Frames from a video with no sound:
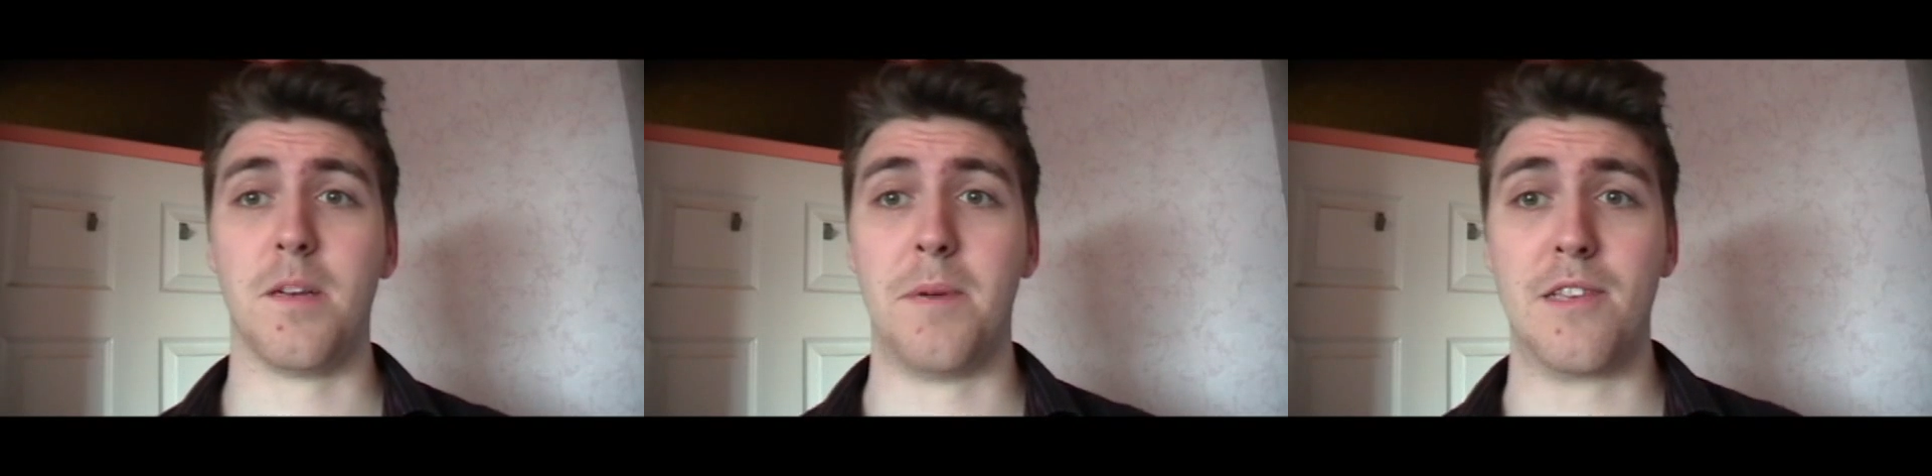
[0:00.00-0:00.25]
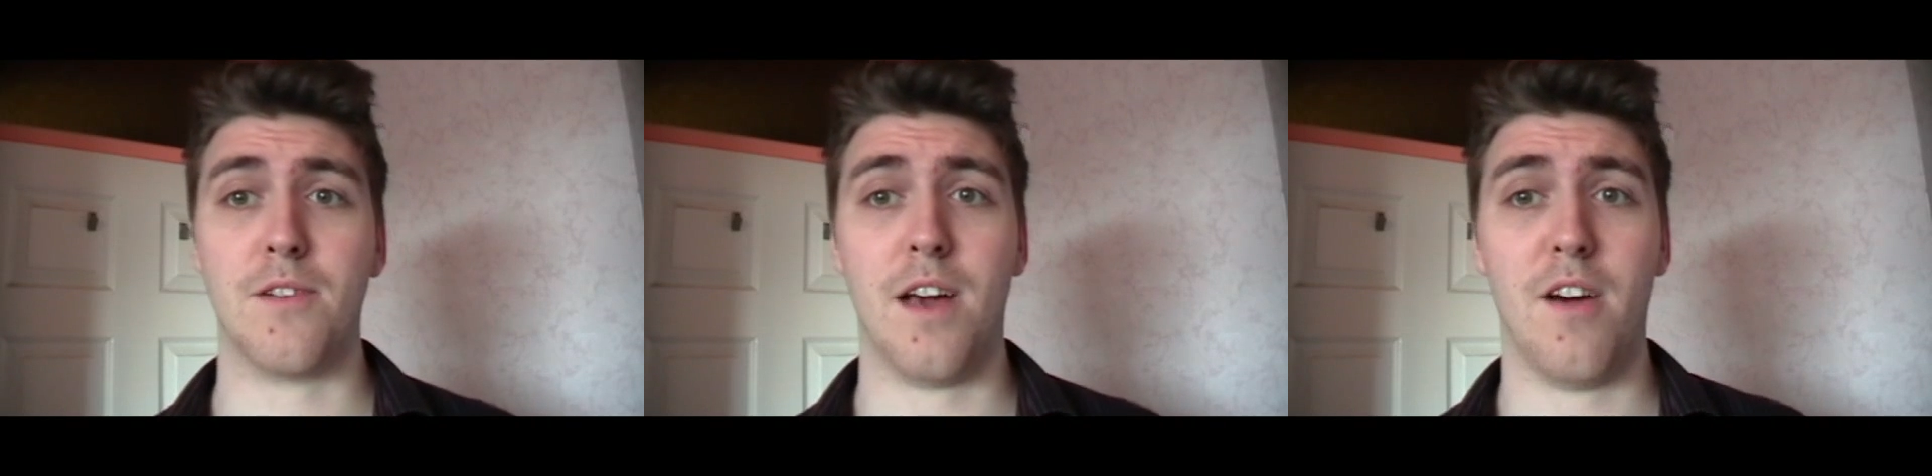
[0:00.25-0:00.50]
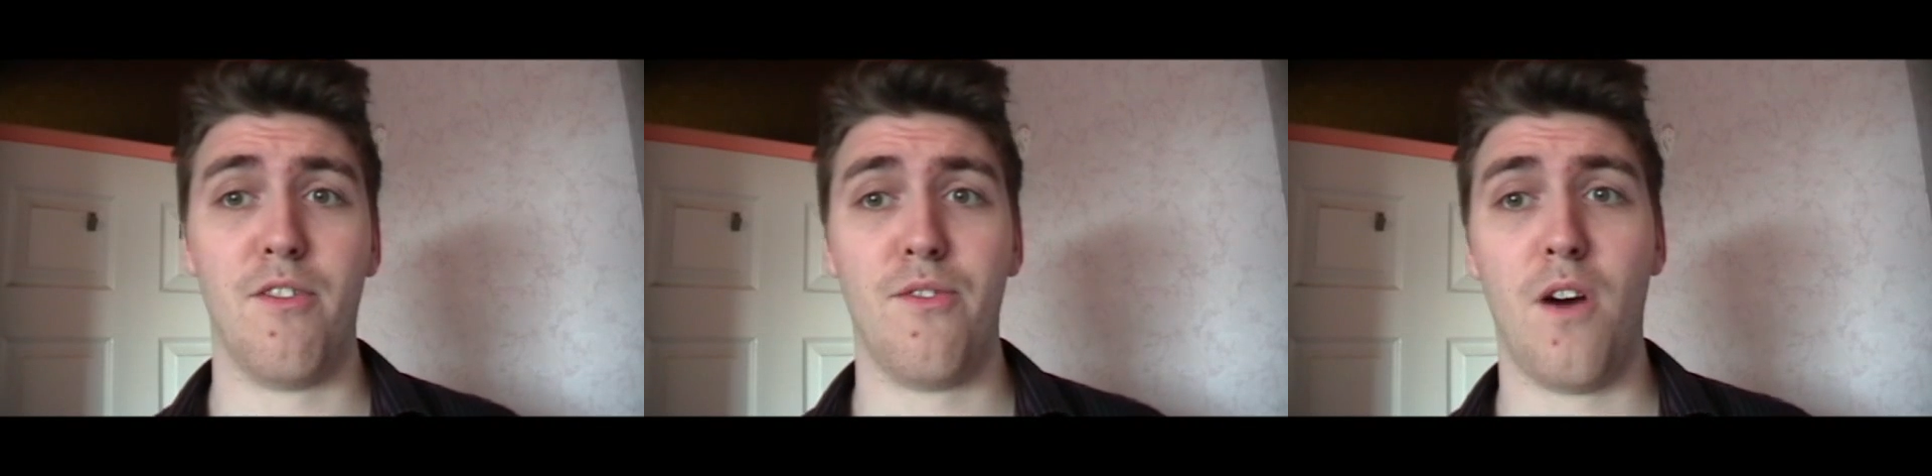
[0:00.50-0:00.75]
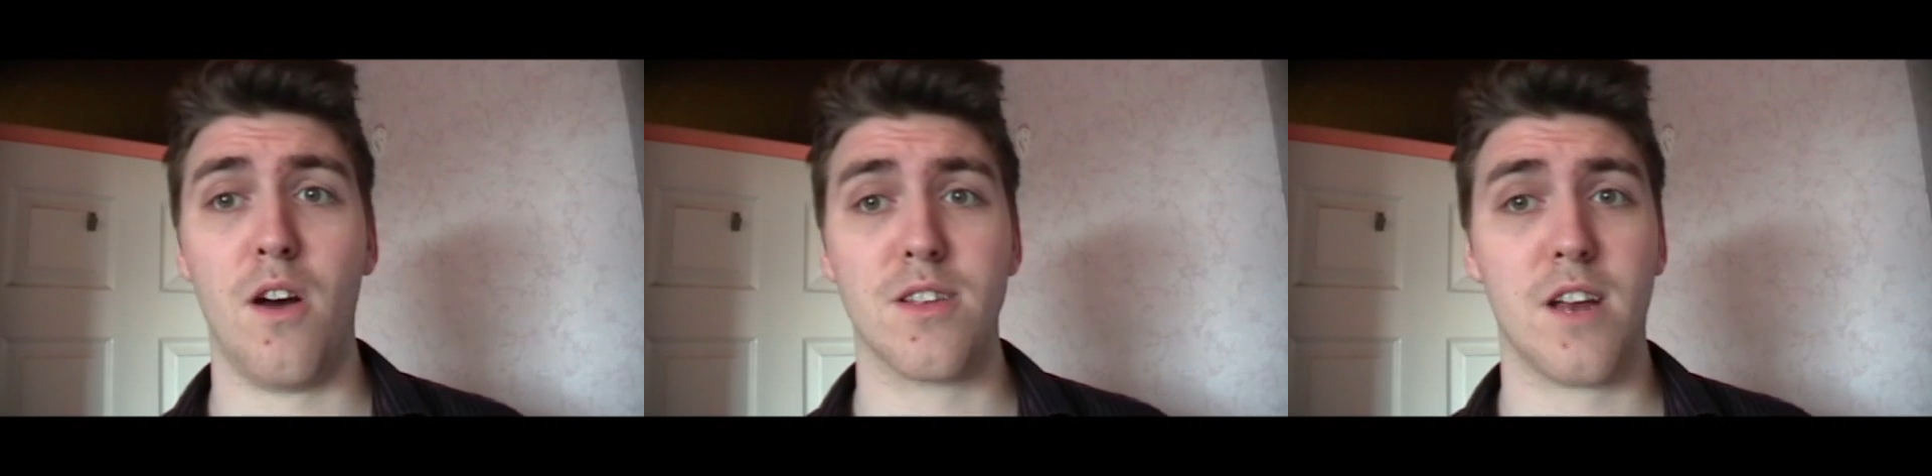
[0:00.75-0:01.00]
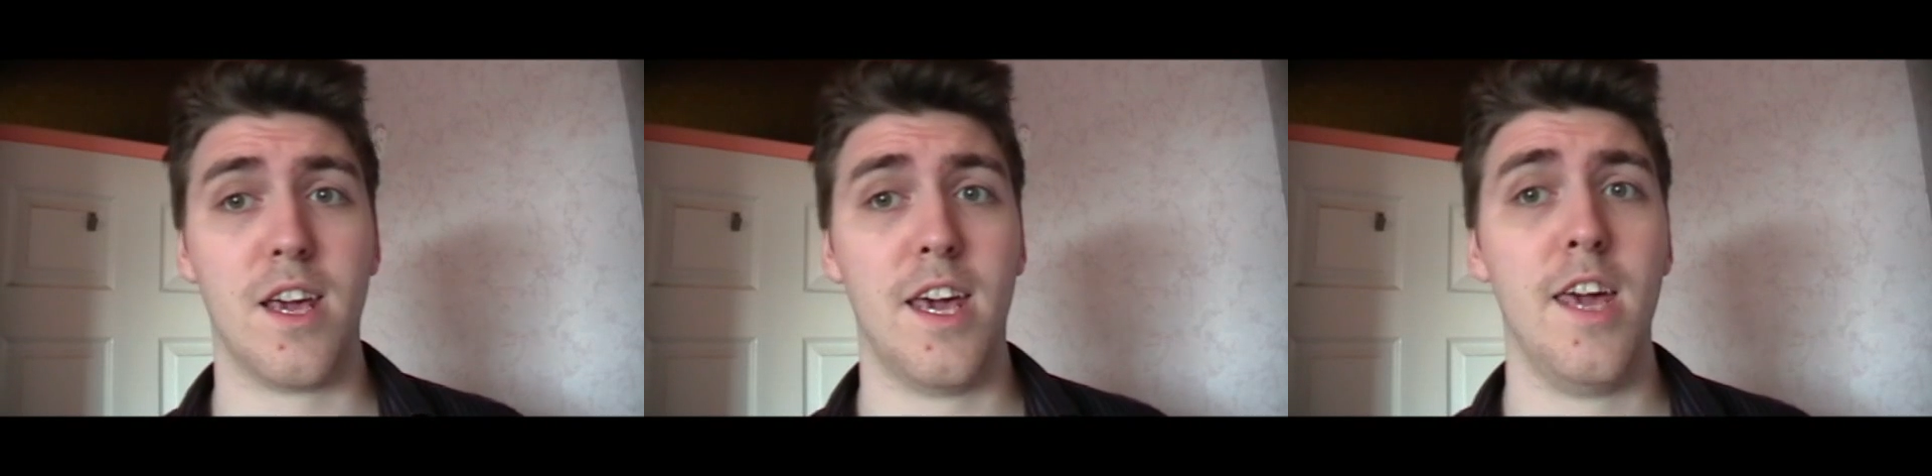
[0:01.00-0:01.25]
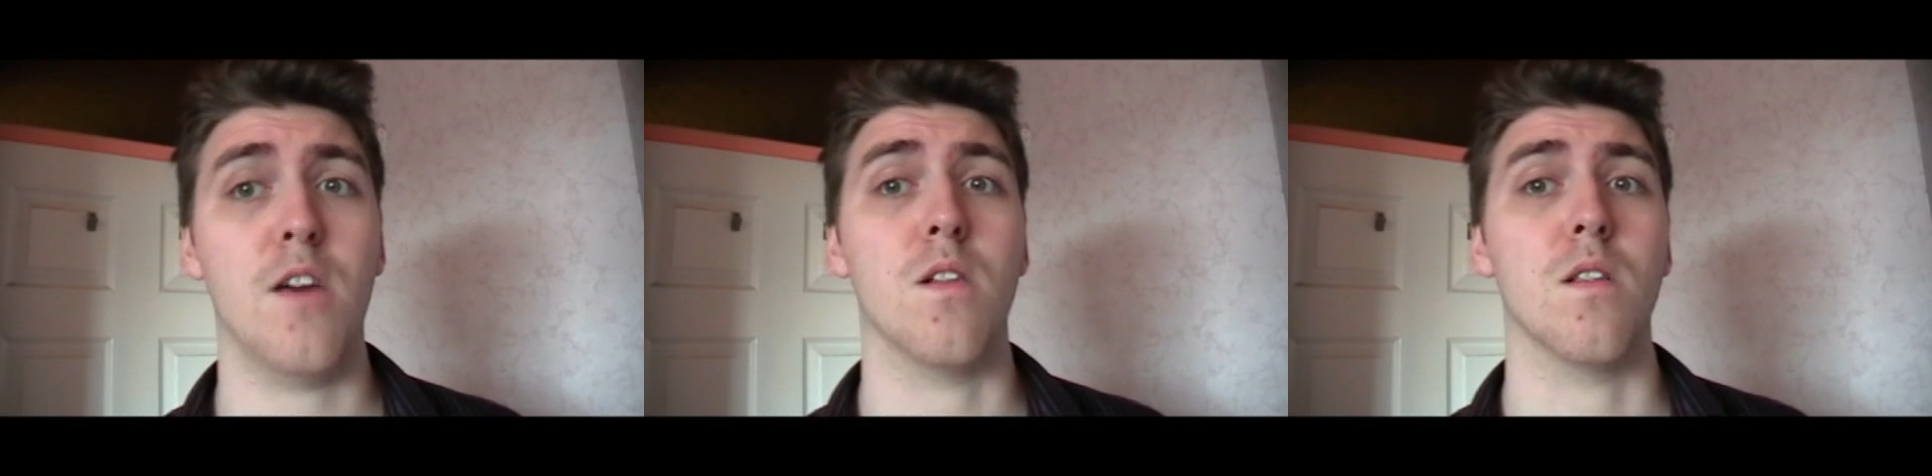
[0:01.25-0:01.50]
depends on how fast I
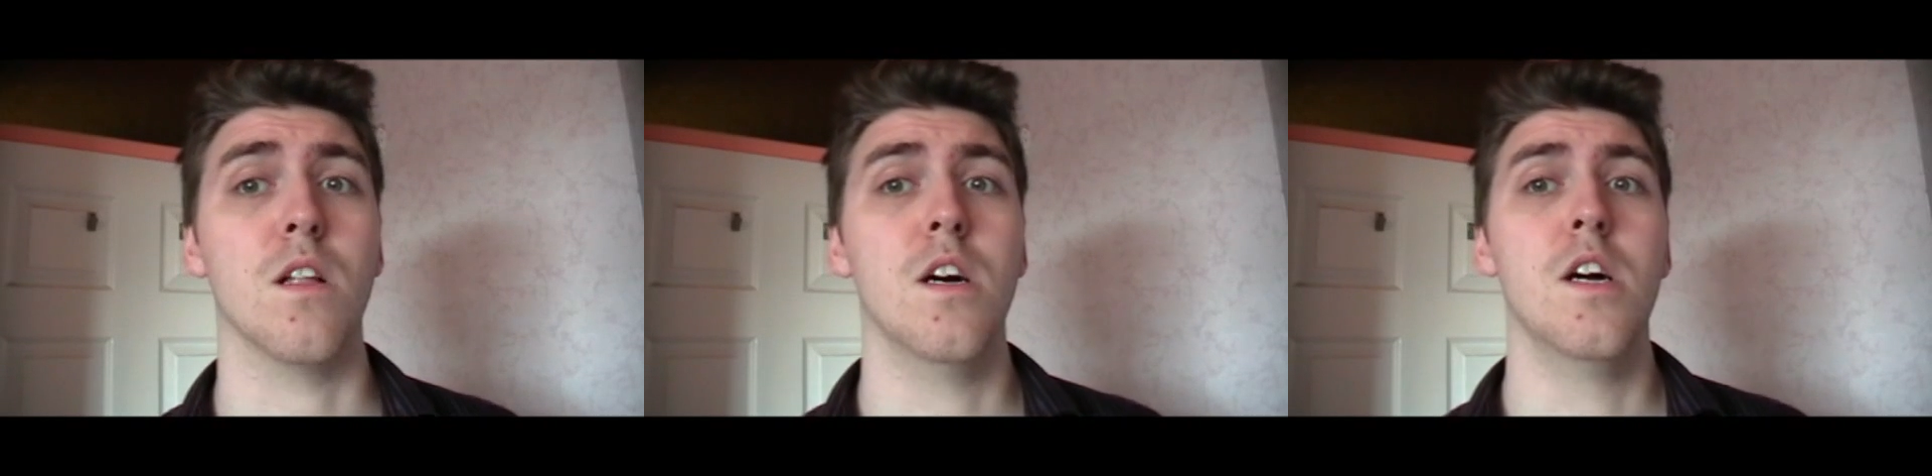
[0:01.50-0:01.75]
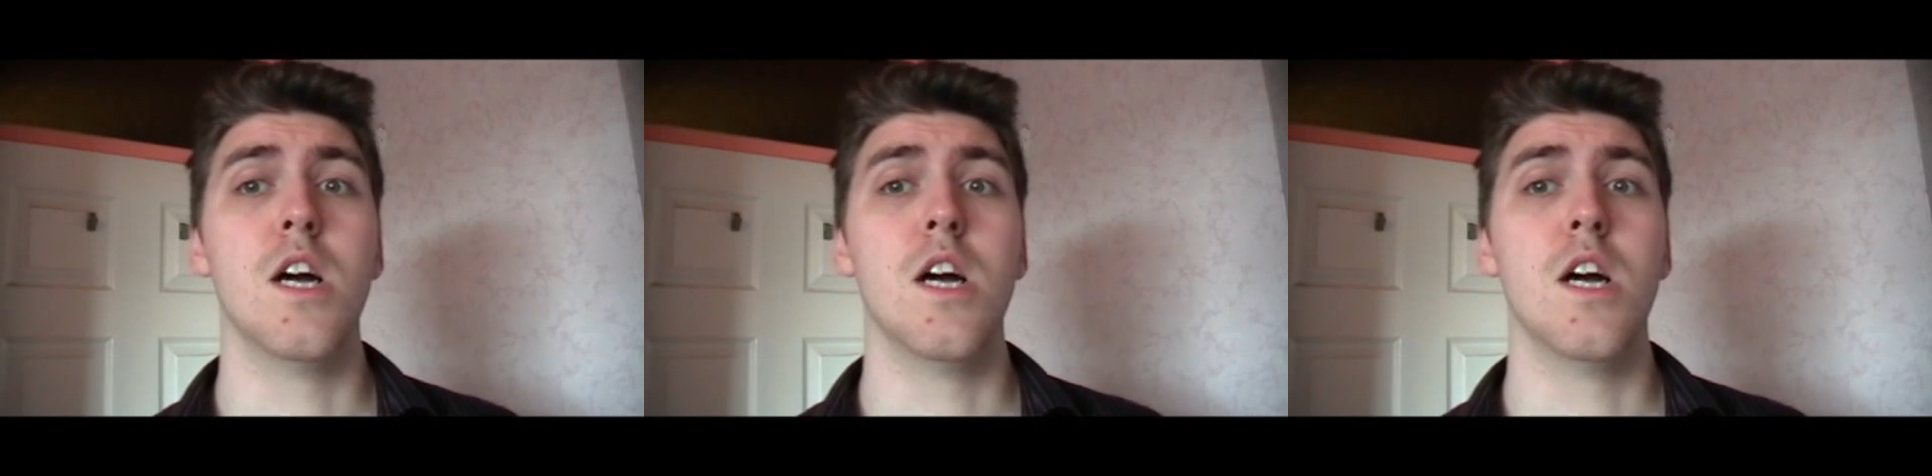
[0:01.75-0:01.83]
heal.